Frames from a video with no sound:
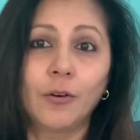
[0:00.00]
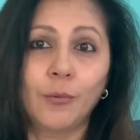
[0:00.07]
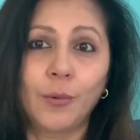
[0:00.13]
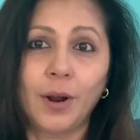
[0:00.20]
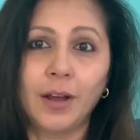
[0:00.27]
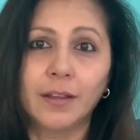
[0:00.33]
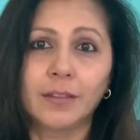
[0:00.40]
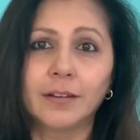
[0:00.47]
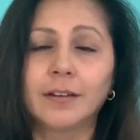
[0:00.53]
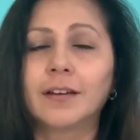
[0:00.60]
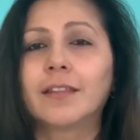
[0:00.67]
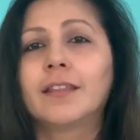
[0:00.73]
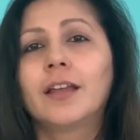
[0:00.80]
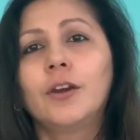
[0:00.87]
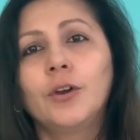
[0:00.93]
Rather,
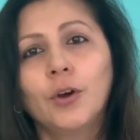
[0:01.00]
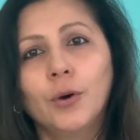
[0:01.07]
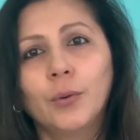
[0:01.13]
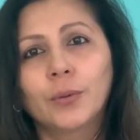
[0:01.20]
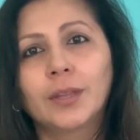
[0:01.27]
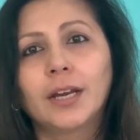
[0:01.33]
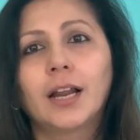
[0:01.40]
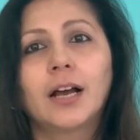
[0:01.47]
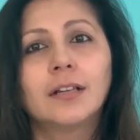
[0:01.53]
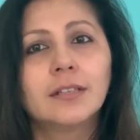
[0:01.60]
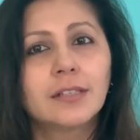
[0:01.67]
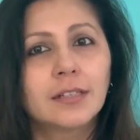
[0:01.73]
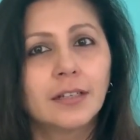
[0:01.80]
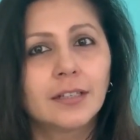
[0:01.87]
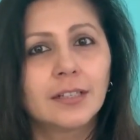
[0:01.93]
they know that
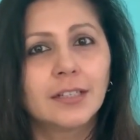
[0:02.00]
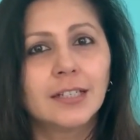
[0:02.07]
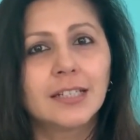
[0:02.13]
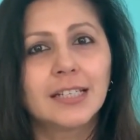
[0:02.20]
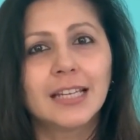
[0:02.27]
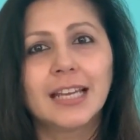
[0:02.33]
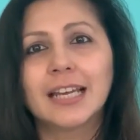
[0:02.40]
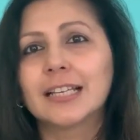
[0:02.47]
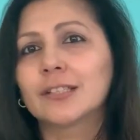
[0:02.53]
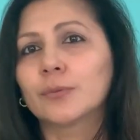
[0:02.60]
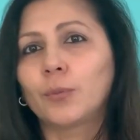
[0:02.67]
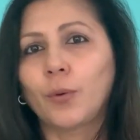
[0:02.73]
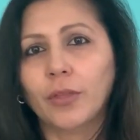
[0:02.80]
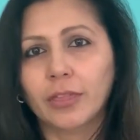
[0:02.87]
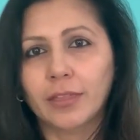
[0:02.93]
uncertainty is
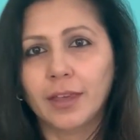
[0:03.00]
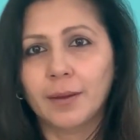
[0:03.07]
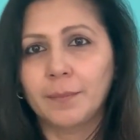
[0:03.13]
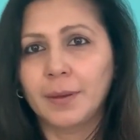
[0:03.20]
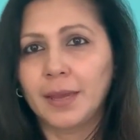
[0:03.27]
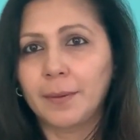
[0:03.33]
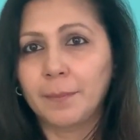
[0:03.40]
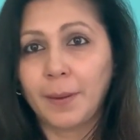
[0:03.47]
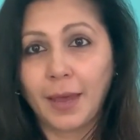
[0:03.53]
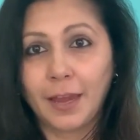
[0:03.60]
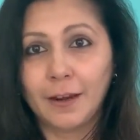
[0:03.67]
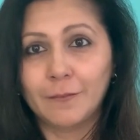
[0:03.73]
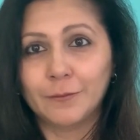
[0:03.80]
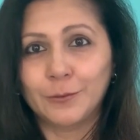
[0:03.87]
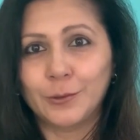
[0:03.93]
what they are being
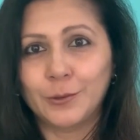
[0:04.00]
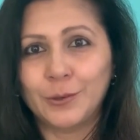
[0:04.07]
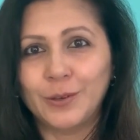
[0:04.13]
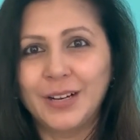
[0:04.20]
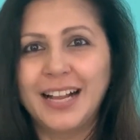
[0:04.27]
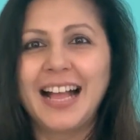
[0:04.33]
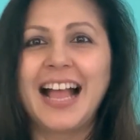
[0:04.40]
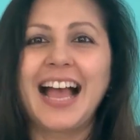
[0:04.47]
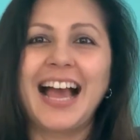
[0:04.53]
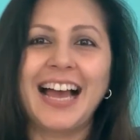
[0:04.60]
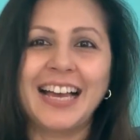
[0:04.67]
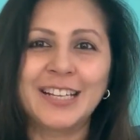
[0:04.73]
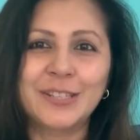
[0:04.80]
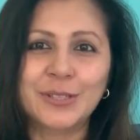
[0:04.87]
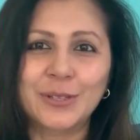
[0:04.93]
paid for,
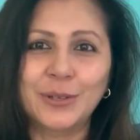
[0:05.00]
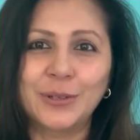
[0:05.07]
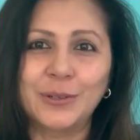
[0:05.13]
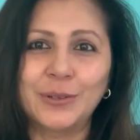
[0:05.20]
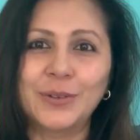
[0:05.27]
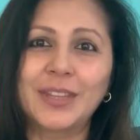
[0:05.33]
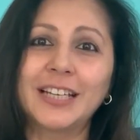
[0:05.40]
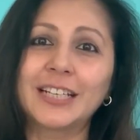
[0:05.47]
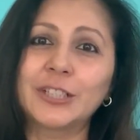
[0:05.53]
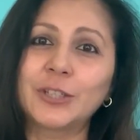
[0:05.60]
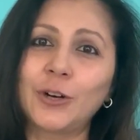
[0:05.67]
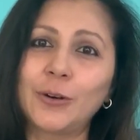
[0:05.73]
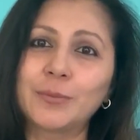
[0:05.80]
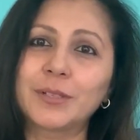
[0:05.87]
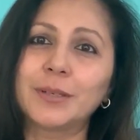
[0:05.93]
and so they
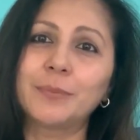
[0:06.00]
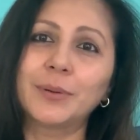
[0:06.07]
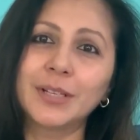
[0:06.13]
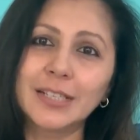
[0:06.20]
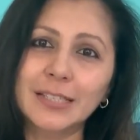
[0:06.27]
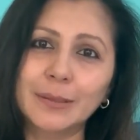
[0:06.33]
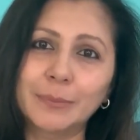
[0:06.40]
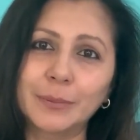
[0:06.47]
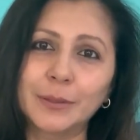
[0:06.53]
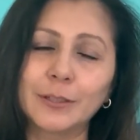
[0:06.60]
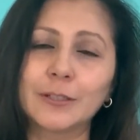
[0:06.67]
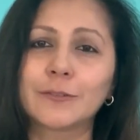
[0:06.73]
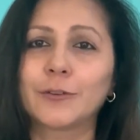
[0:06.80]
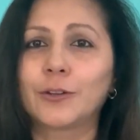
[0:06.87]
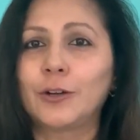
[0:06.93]
adopt
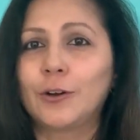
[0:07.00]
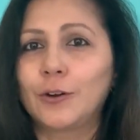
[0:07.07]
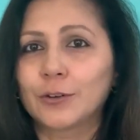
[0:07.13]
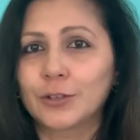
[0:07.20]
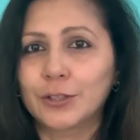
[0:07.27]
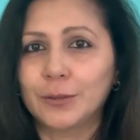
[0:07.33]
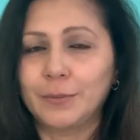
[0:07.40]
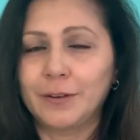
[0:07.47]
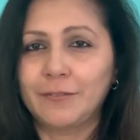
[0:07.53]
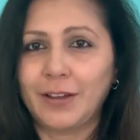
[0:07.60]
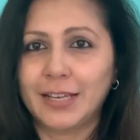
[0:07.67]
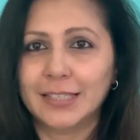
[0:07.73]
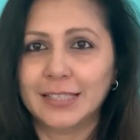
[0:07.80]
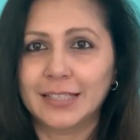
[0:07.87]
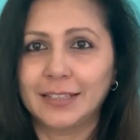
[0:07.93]
principles for the long term
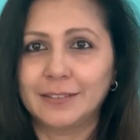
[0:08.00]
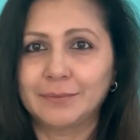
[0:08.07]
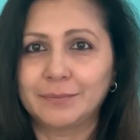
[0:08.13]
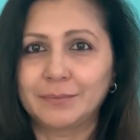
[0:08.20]
investing.